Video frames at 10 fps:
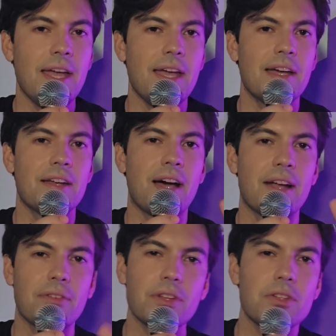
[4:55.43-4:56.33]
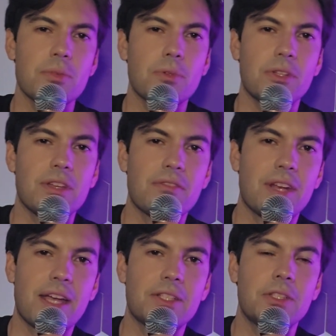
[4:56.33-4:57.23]
And I really do believe
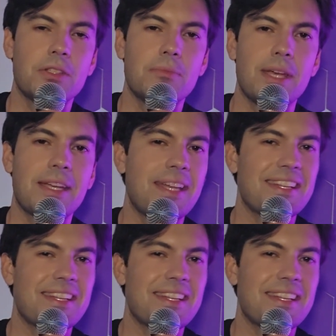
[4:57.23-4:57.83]
that I could make